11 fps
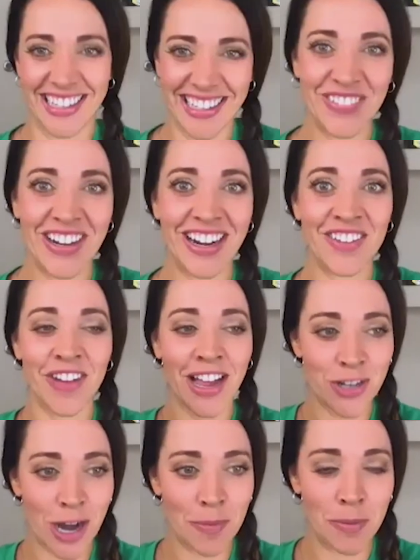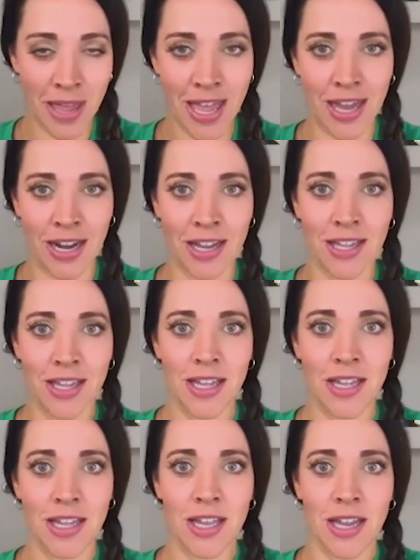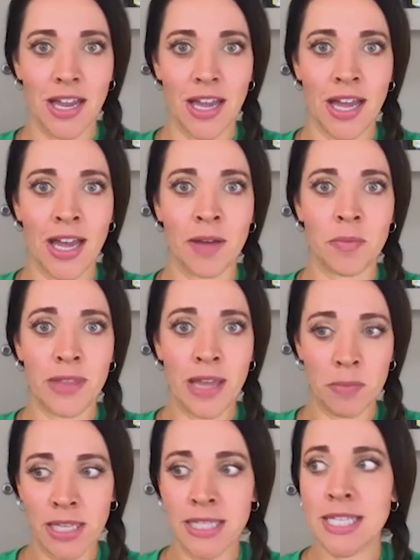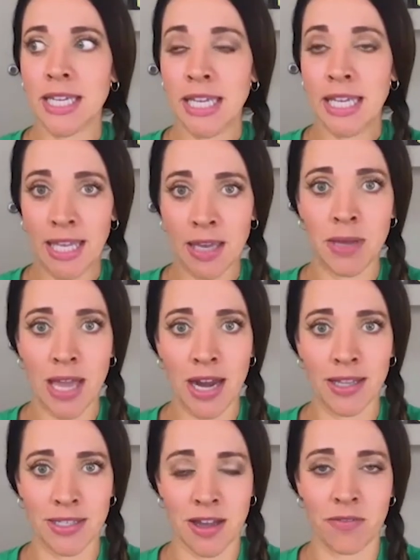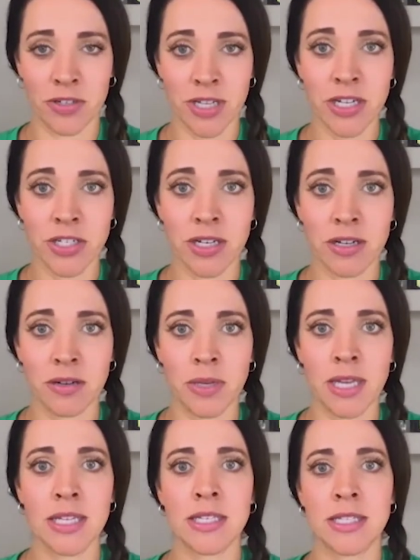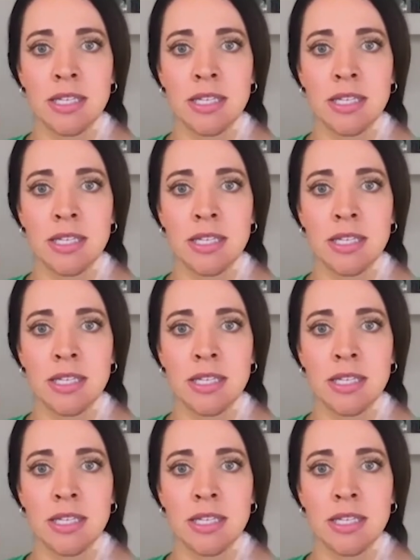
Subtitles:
where if I drop a pin, that means get me out of this conversation, because